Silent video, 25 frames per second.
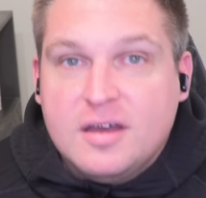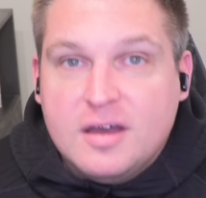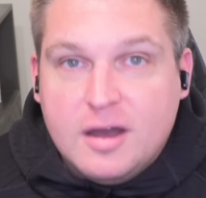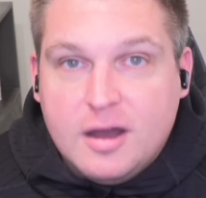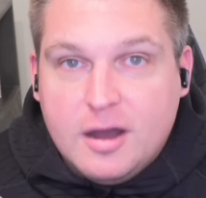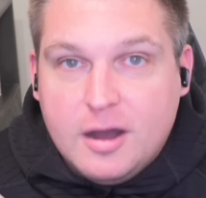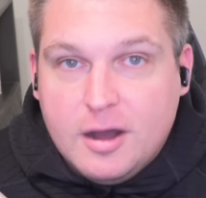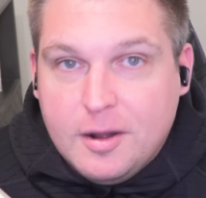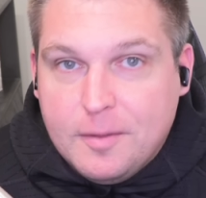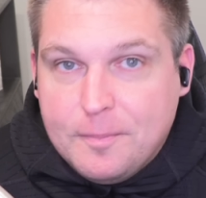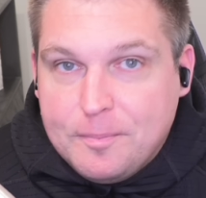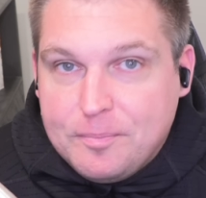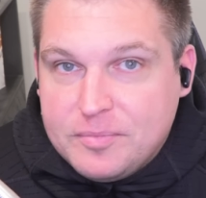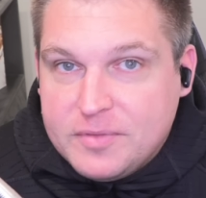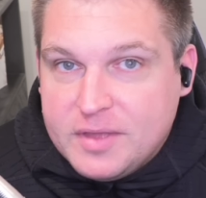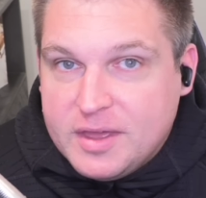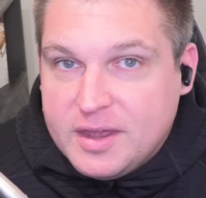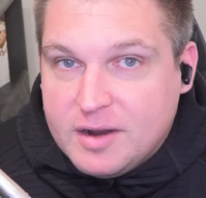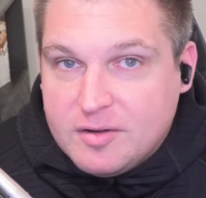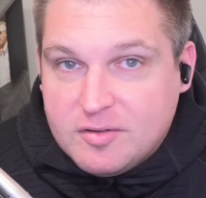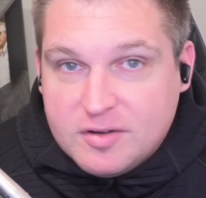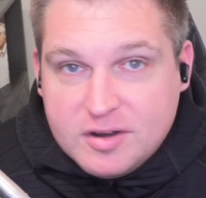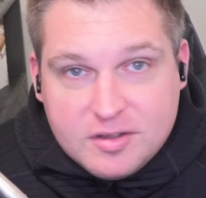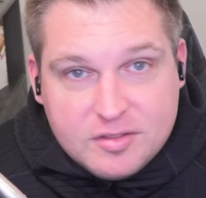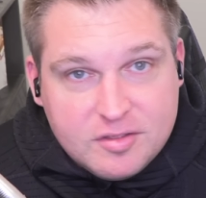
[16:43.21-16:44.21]
Um, and
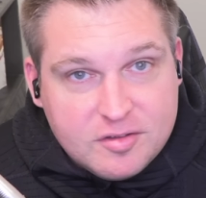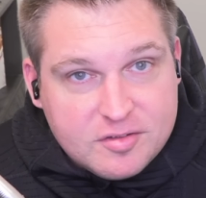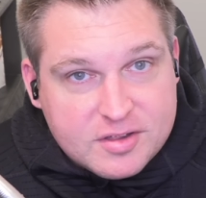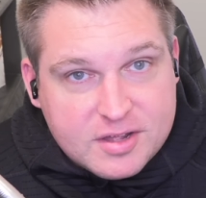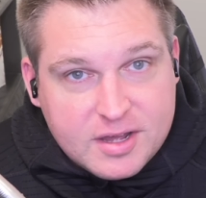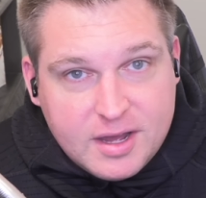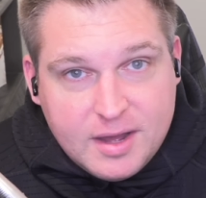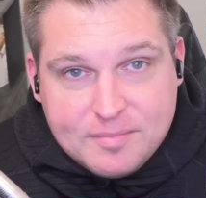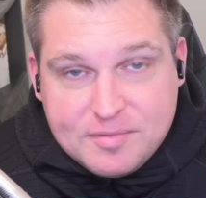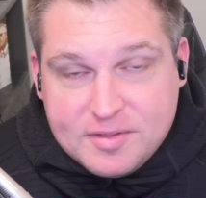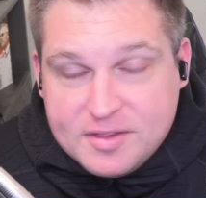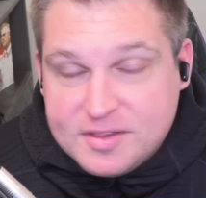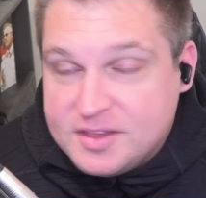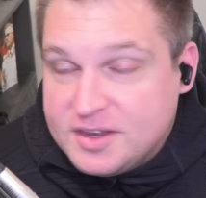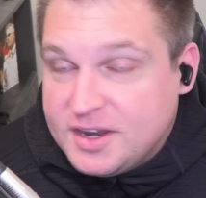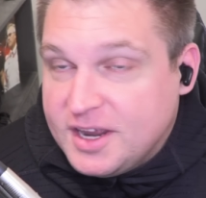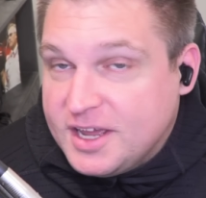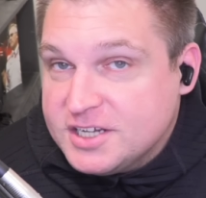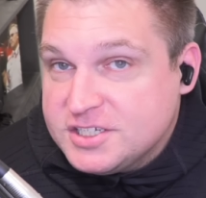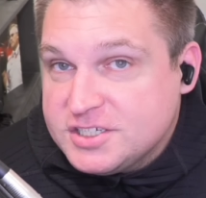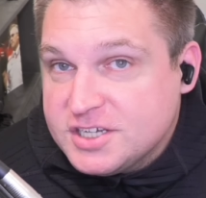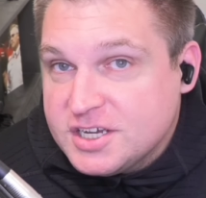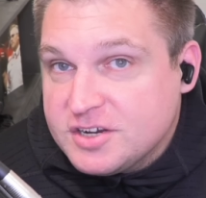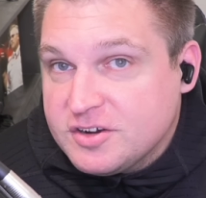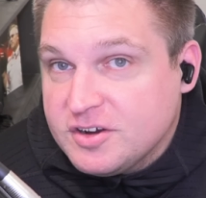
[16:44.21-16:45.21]
I want to hear those comps. Is it A
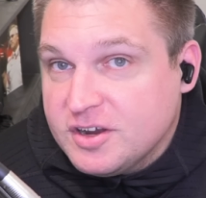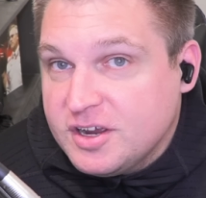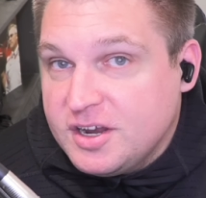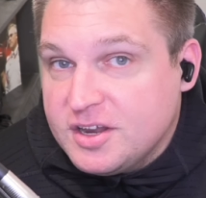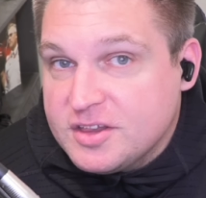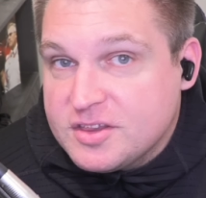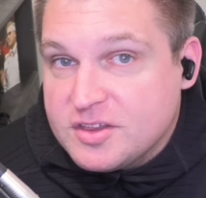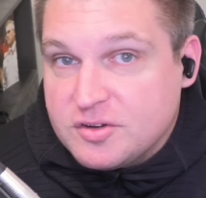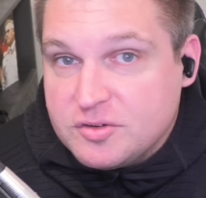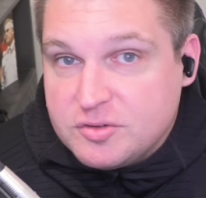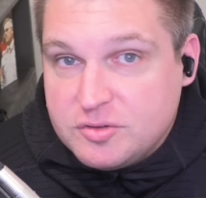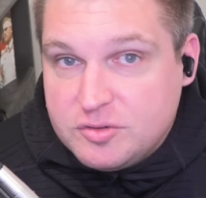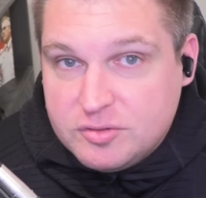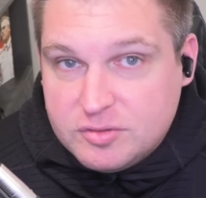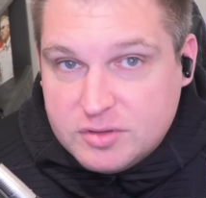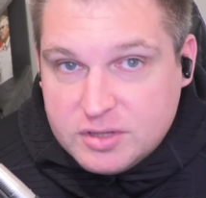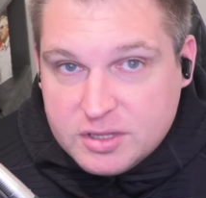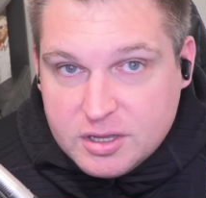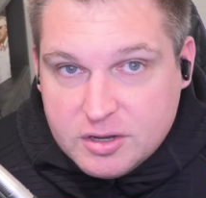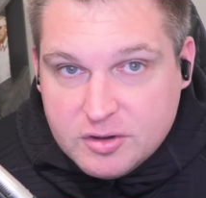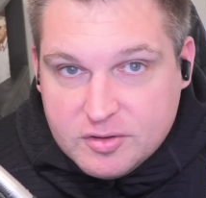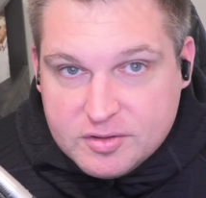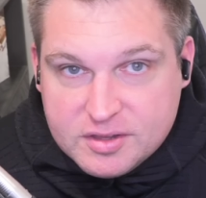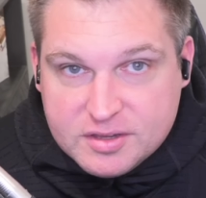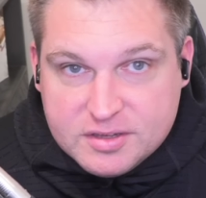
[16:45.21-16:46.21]
J Green? Is it
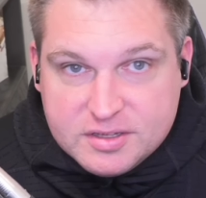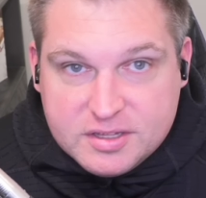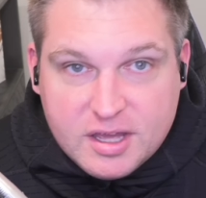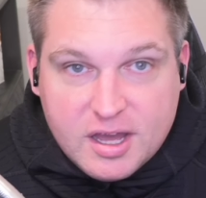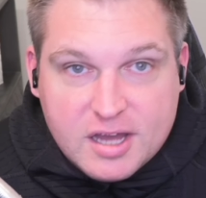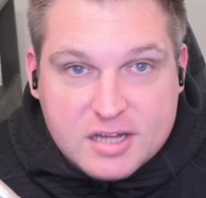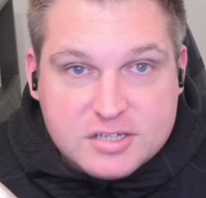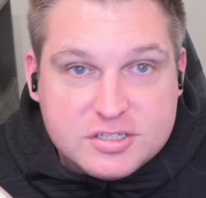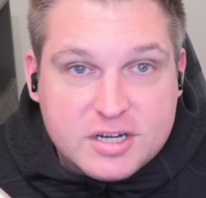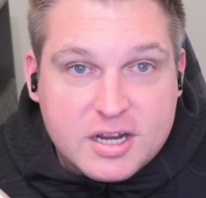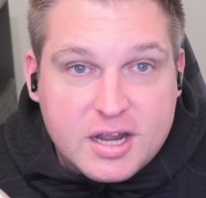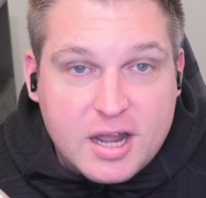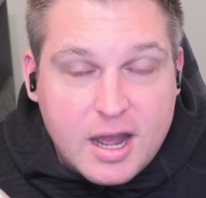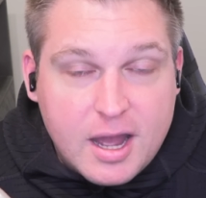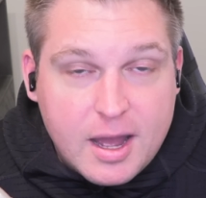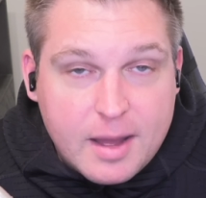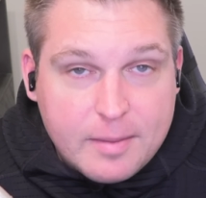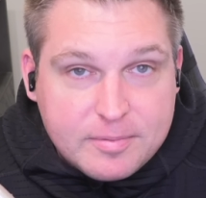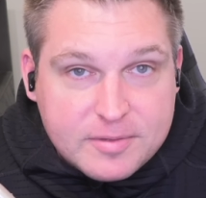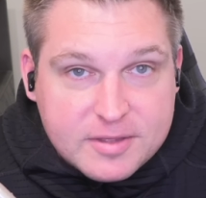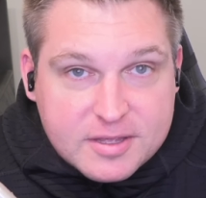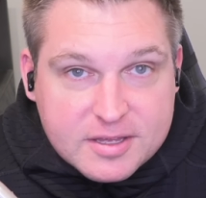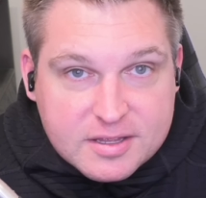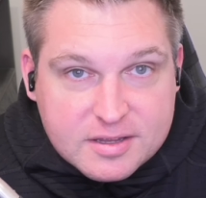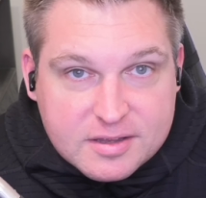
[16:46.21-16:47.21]
Julio? Is it DeAndre
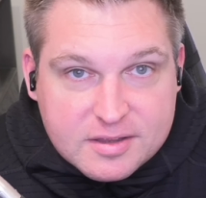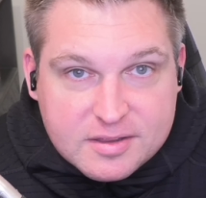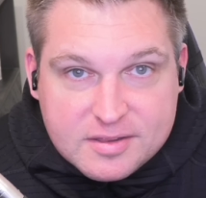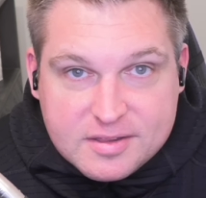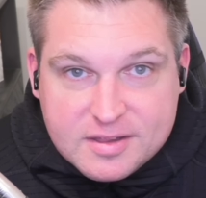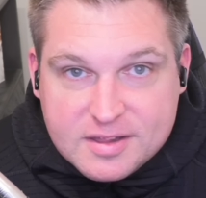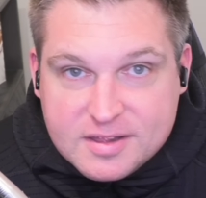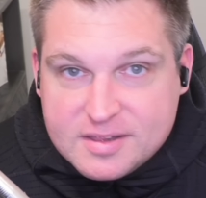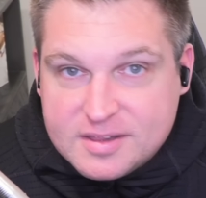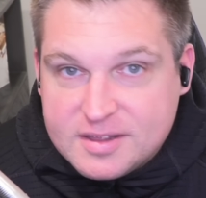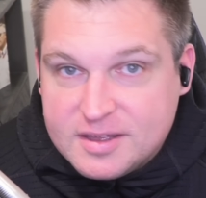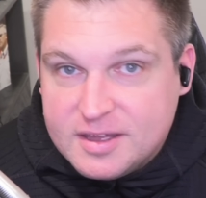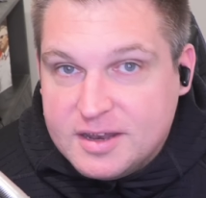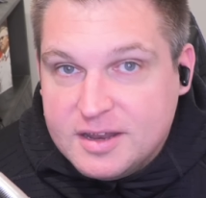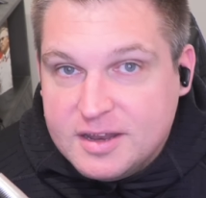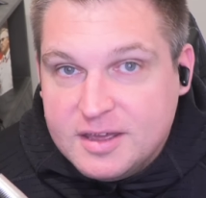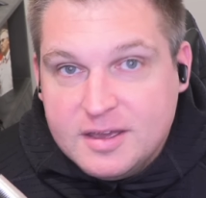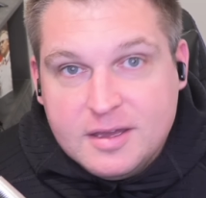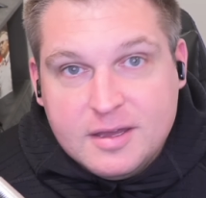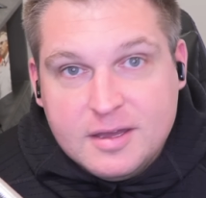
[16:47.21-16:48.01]
Hopkins? Is it...